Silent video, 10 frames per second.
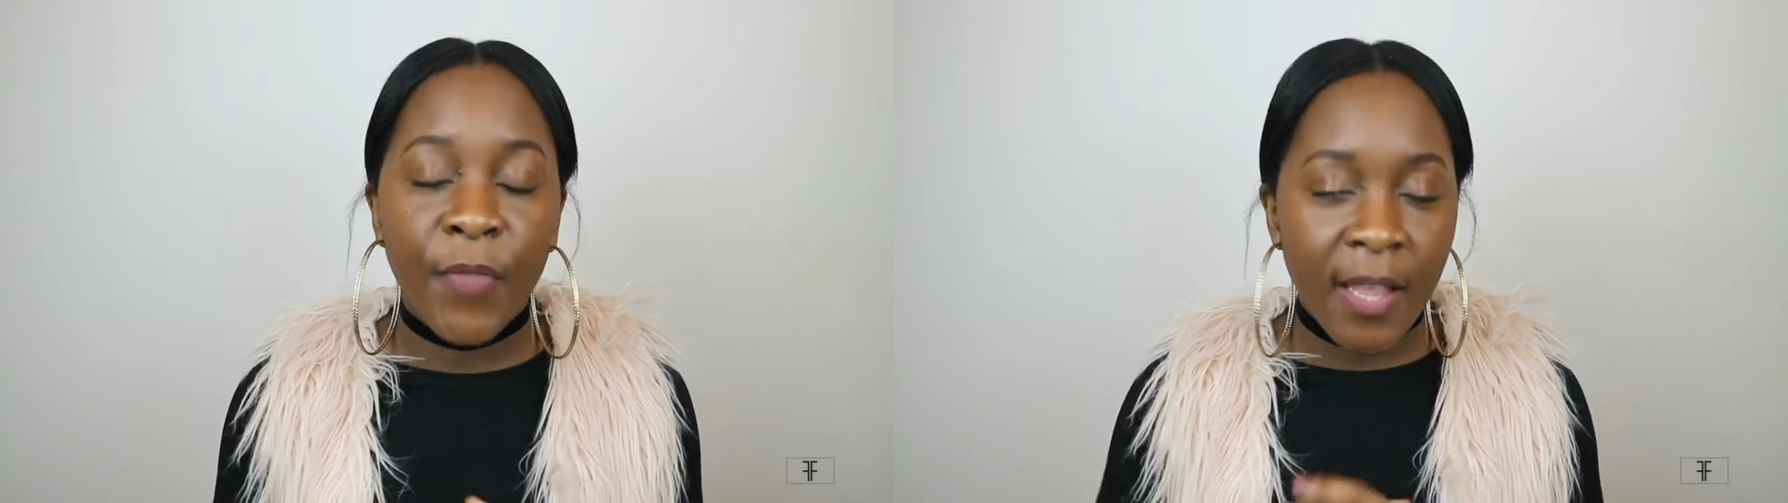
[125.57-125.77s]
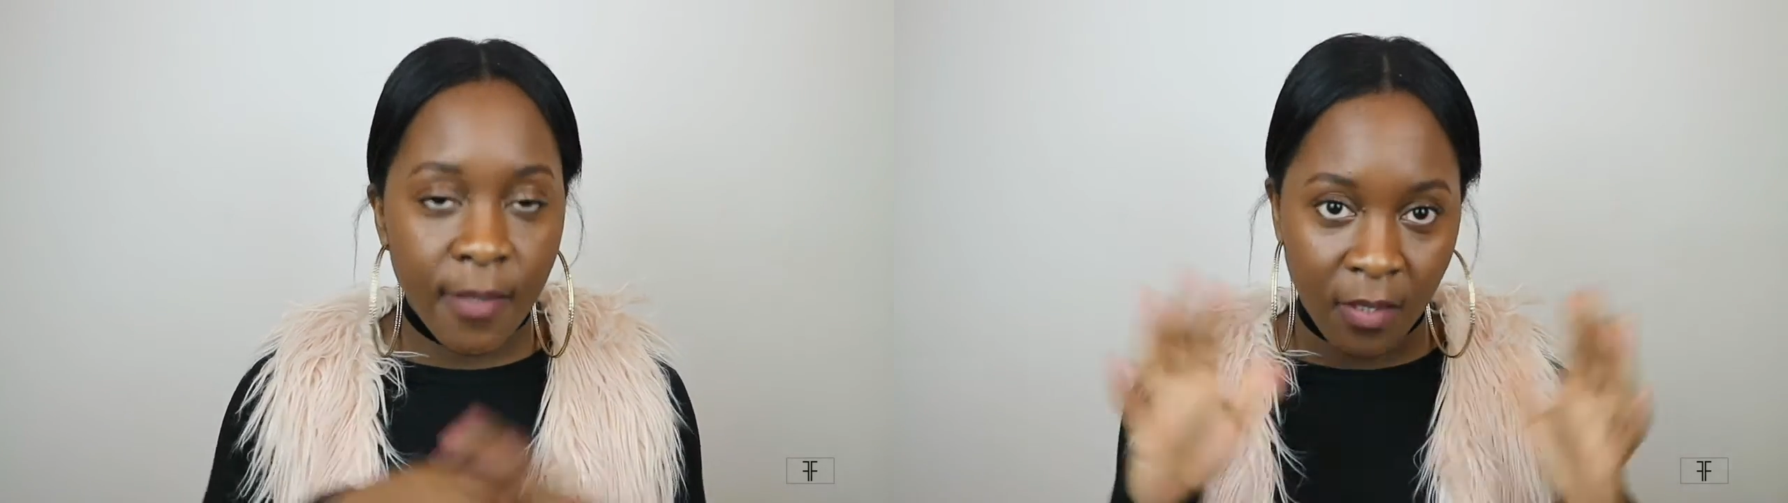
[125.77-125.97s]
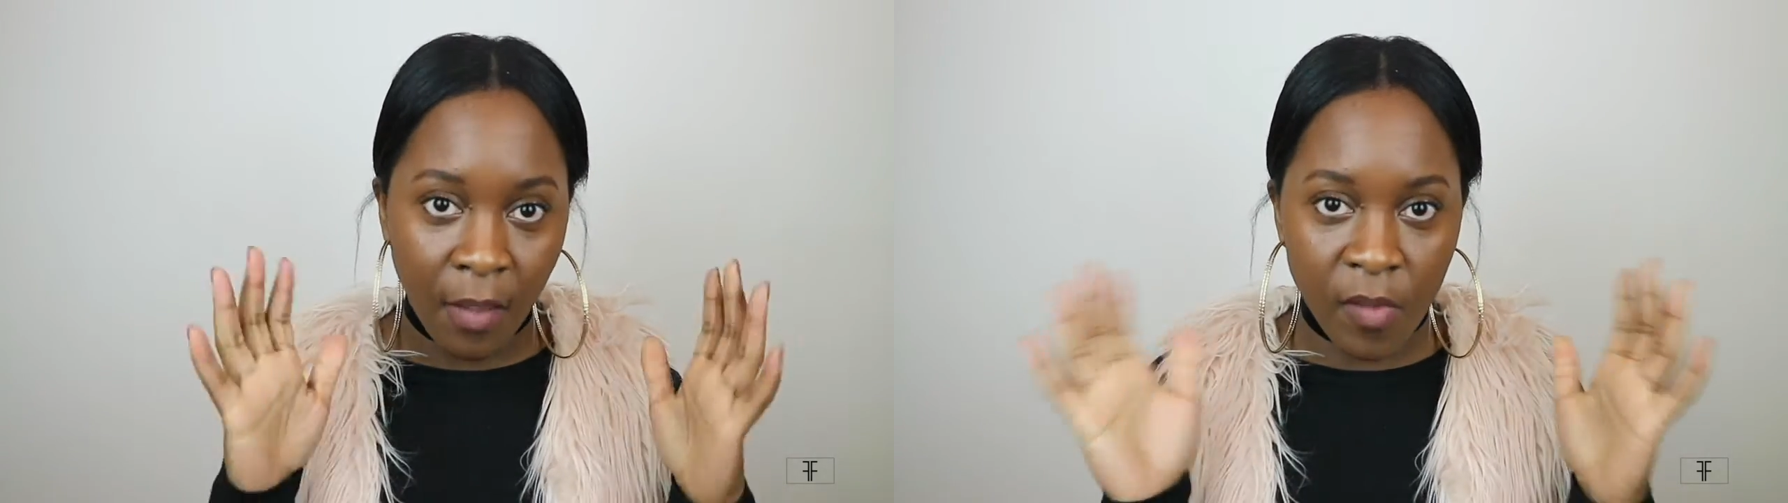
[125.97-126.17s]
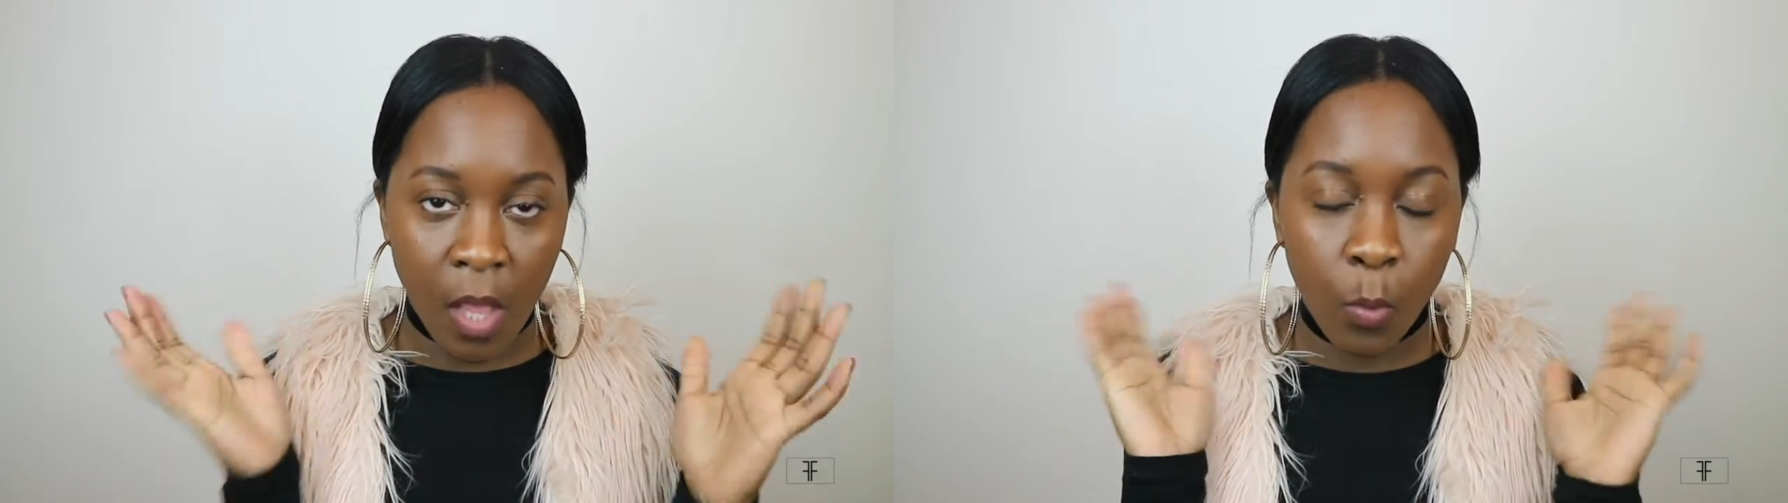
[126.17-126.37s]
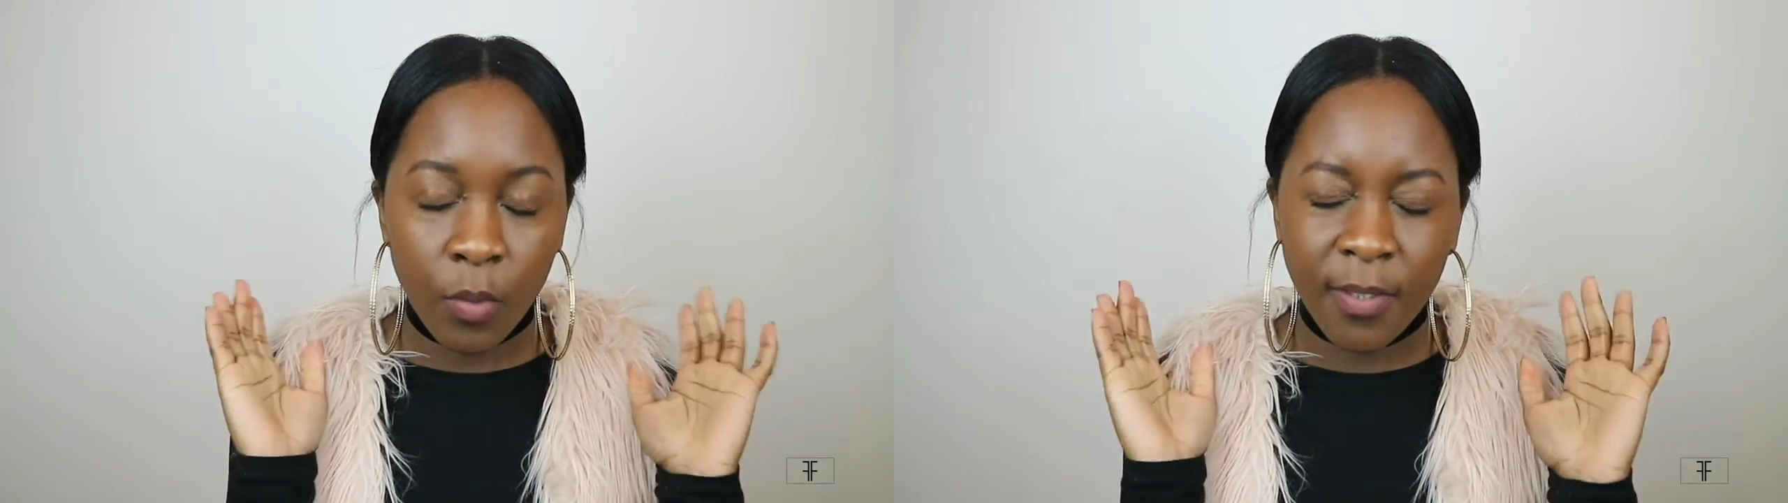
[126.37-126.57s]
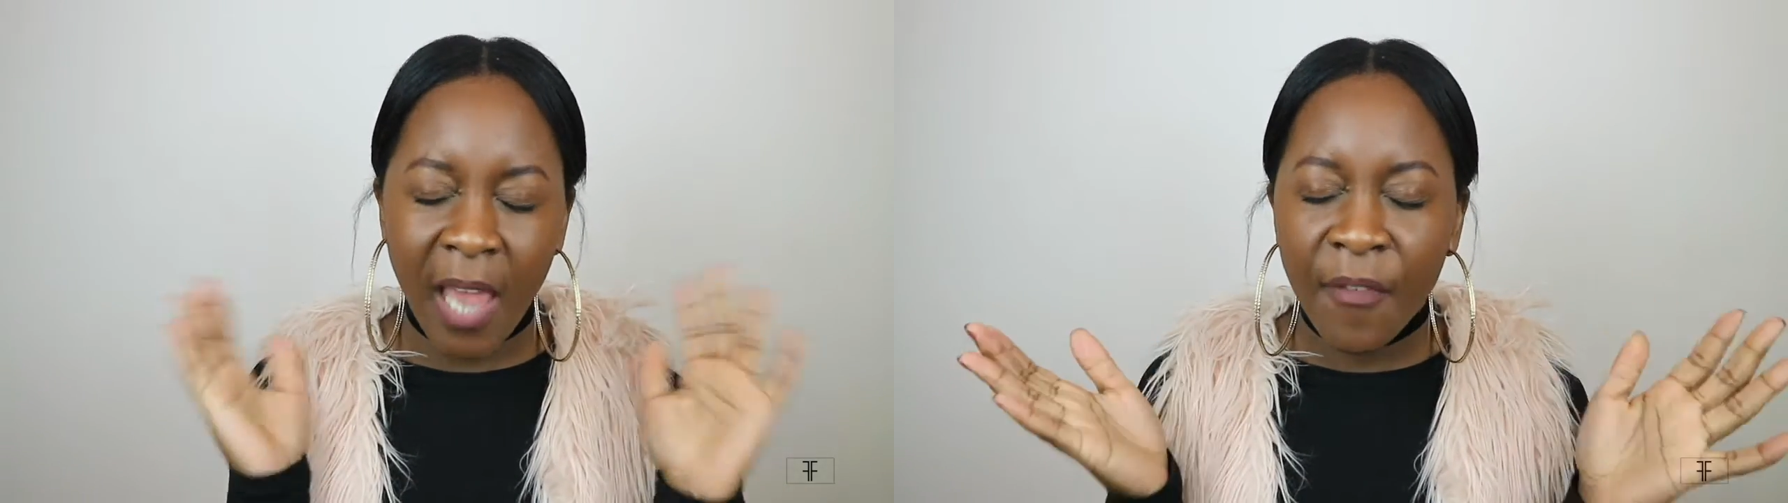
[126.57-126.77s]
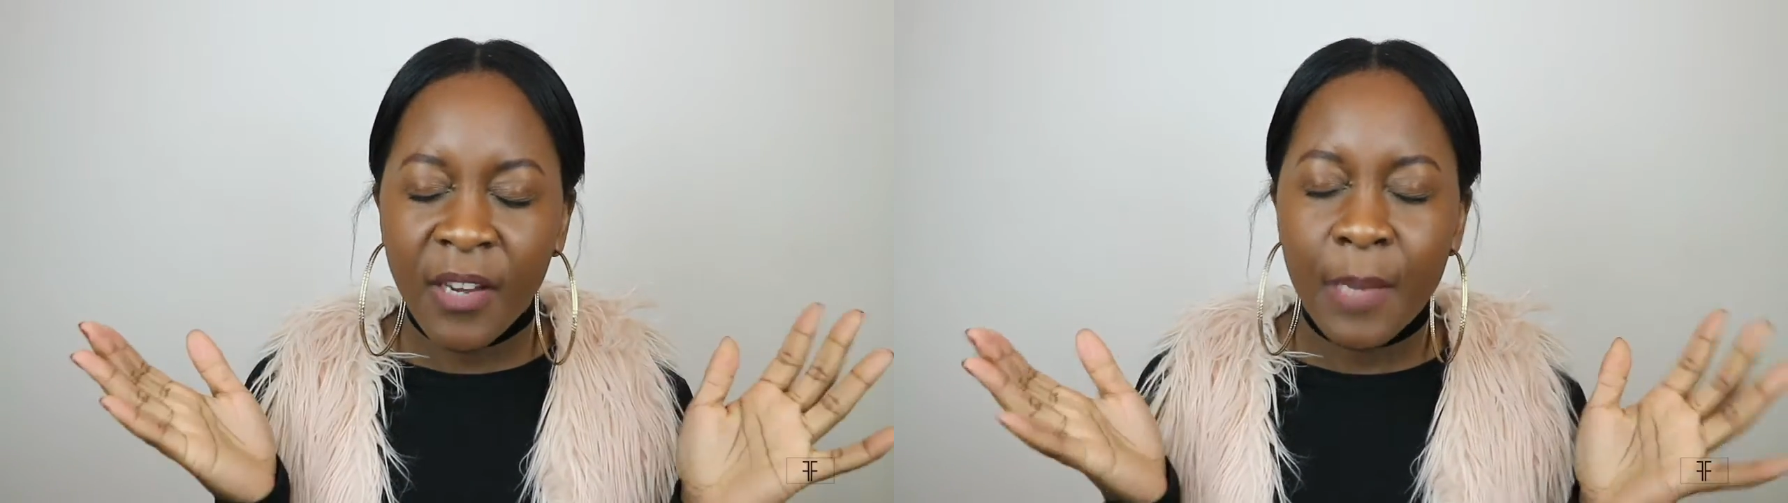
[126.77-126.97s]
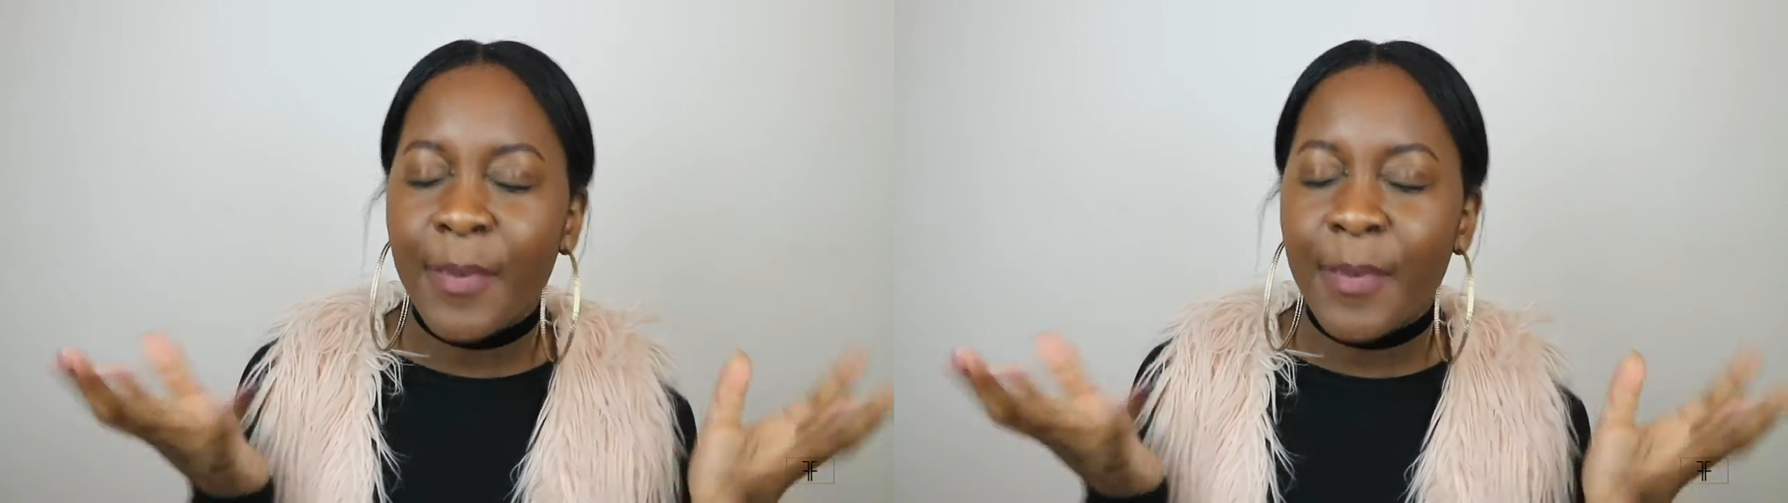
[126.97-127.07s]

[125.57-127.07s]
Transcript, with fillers: that's something that I will definitely